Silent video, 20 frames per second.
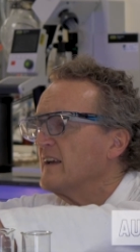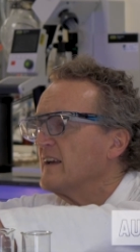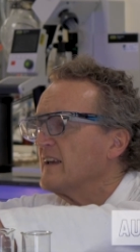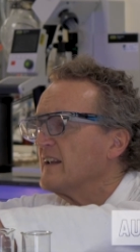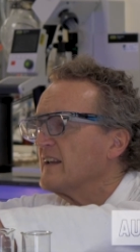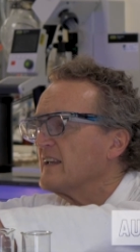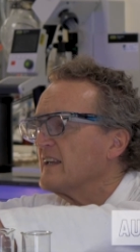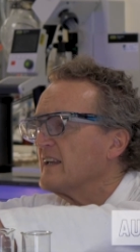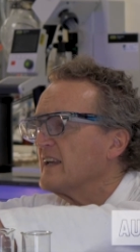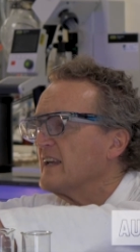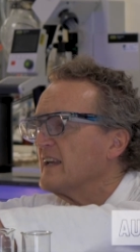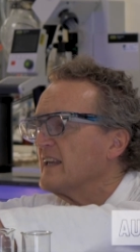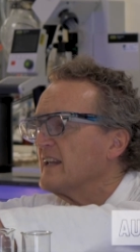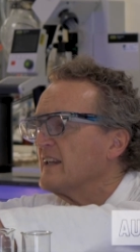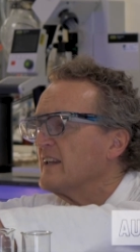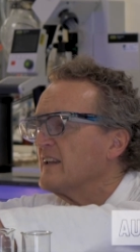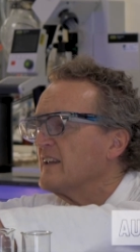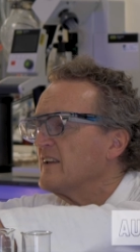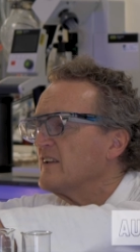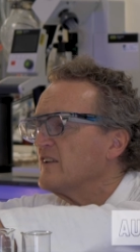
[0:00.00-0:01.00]
And
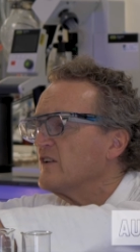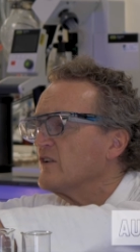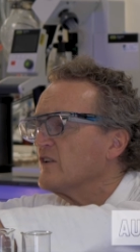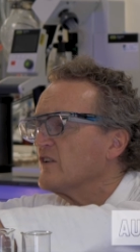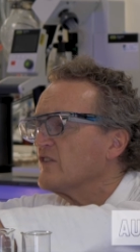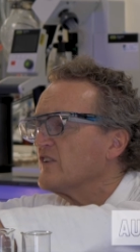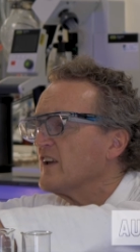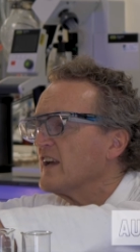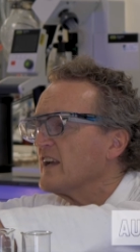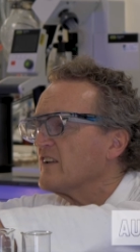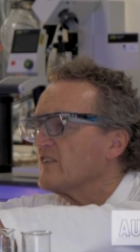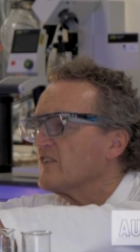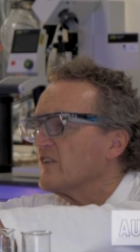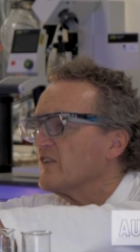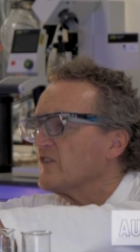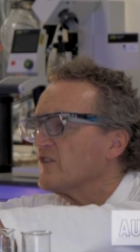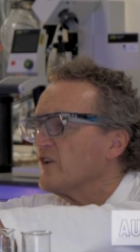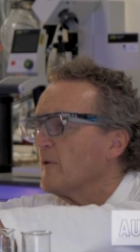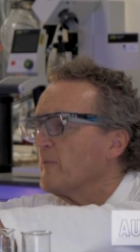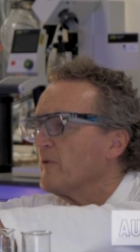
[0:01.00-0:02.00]
again, you just take it to
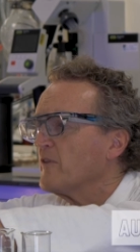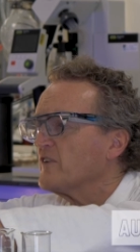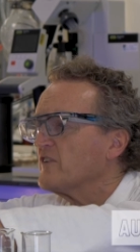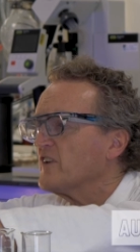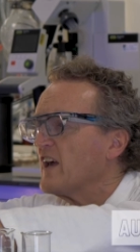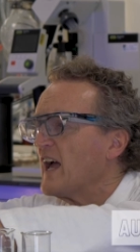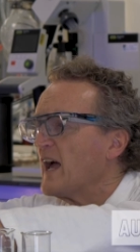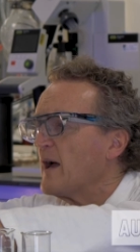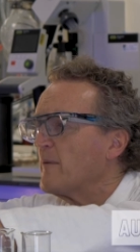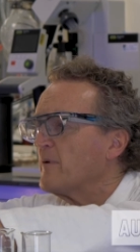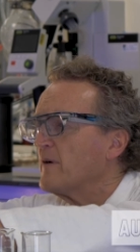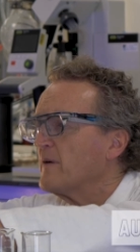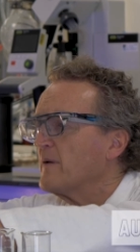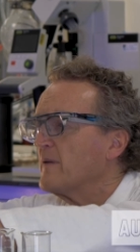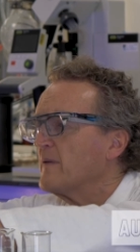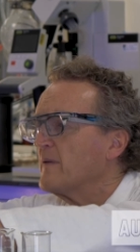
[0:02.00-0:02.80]
the top of the tap